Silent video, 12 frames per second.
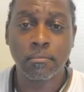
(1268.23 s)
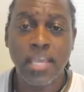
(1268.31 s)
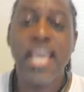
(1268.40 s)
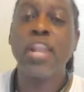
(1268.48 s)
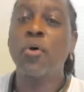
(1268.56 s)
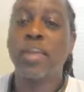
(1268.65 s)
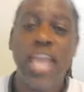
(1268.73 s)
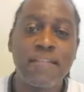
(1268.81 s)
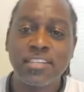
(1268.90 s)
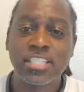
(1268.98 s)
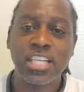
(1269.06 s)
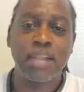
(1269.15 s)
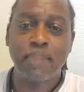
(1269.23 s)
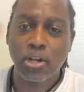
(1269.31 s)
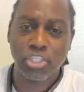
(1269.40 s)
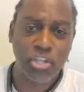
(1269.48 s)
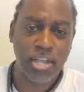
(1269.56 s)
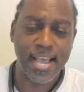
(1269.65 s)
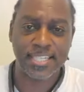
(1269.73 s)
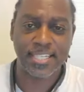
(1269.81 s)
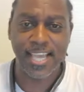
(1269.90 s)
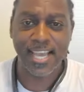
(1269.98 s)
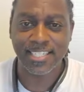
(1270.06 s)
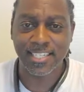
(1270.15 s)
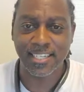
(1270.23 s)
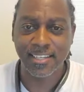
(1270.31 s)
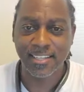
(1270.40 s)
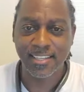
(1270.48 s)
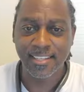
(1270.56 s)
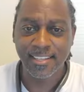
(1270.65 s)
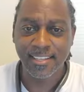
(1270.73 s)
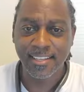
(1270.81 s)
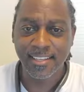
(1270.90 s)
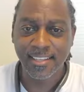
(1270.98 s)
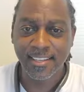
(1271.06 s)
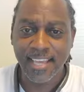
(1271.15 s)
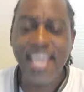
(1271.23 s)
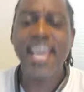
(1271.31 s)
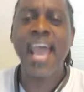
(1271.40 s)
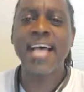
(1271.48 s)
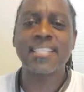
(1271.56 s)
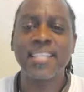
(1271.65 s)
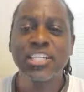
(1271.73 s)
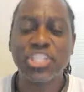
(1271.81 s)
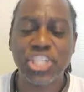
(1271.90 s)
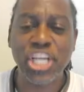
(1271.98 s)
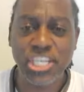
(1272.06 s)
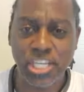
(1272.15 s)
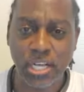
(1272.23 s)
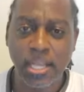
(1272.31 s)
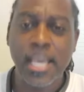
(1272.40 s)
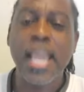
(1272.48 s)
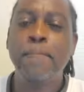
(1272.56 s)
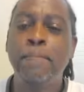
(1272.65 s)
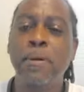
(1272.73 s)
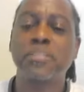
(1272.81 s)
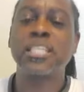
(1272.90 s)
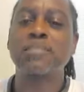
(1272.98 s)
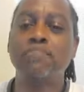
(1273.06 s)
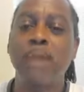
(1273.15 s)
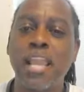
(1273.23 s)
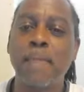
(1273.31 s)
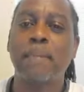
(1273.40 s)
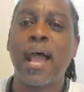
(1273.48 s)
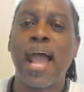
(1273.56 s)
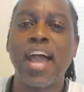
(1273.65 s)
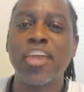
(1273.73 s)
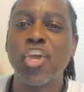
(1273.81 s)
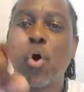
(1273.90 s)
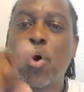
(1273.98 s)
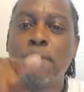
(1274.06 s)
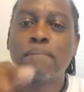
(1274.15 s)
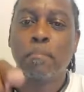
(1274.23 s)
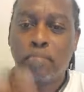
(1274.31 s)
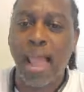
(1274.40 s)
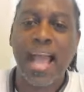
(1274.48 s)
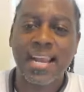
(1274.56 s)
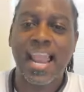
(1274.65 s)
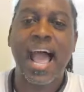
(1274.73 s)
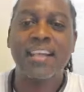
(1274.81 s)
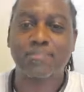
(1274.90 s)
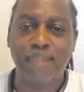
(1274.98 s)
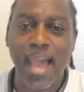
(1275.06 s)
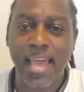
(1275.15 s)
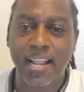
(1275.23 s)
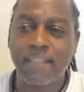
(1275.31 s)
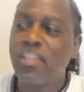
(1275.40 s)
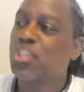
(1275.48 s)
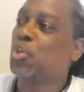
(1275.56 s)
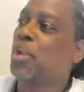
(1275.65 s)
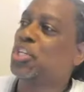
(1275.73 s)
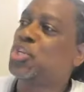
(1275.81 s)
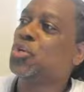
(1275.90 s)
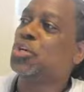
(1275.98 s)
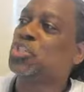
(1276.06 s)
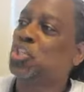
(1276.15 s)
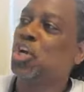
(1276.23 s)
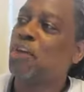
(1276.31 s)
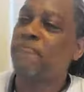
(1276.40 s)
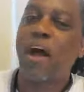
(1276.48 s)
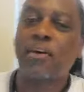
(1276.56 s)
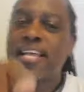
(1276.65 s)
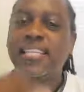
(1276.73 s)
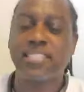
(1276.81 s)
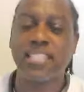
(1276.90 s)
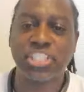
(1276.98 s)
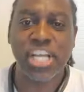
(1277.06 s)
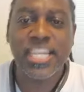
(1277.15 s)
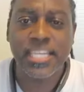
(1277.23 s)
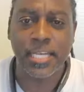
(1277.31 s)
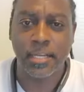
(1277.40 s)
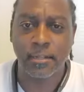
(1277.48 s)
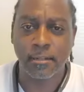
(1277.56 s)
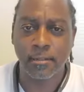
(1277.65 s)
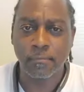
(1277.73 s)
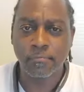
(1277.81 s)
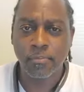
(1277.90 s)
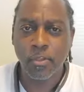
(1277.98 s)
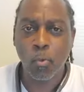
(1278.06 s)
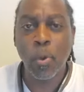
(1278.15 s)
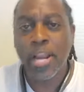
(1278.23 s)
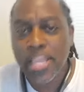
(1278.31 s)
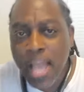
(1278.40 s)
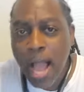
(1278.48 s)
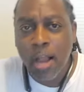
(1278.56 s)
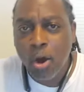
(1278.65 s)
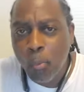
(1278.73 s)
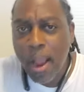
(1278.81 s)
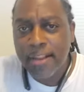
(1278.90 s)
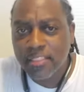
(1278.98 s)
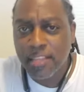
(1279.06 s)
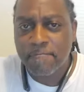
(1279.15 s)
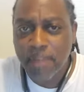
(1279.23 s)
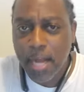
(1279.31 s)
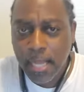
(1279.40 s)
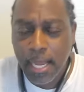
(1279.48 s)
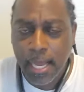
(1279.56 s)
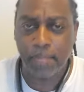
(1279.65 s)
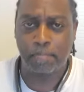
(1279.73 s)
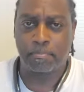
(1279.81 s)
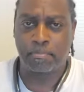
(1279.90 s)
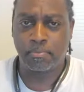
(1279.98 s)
He don't give a shit about your education. He has an agenda. He puts his money behind your Black Lives Matter so that you can serve out his agenda. When are y'all going to wake the fuck up?